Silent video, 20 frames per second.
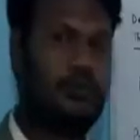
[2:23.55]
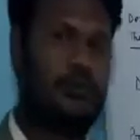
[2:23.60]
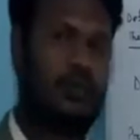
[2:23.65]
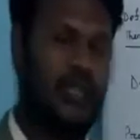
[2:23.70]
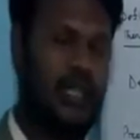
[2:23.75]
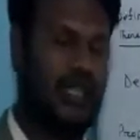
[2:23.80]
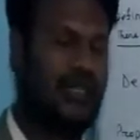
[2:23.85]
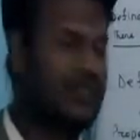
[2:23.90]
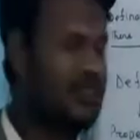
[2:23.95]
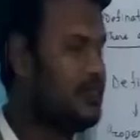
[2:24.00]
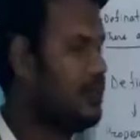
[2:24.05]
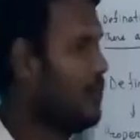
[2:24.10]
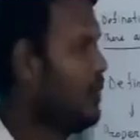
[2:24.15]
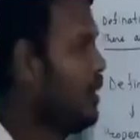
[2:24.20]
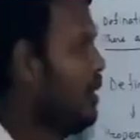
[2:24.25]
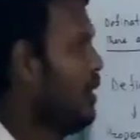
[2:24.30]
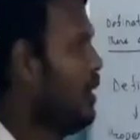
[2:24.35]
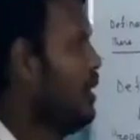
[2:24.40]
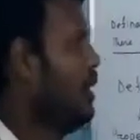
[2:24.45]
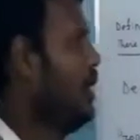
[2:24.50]
Yes,
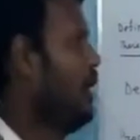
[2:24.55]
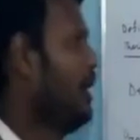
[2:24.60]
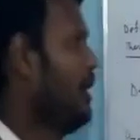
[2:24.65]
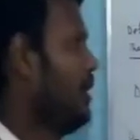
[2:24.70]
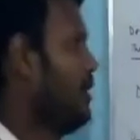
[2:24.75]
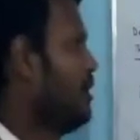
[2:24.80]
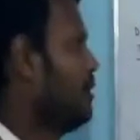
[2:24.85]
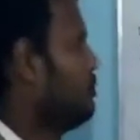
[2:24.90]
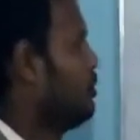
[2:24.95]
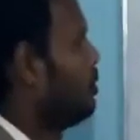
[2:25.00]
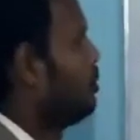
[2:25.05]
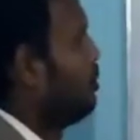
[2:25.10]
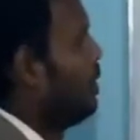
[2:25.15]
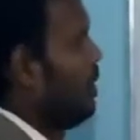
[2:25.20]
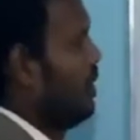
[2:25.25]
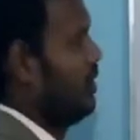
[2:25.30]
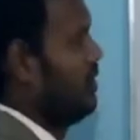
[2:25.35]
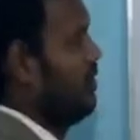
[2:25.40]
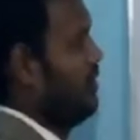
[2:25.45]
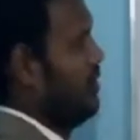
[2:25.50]
and number
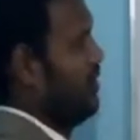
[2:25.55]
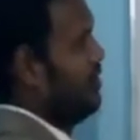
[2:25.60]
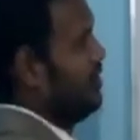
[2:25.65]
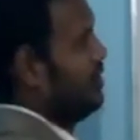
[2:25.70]
1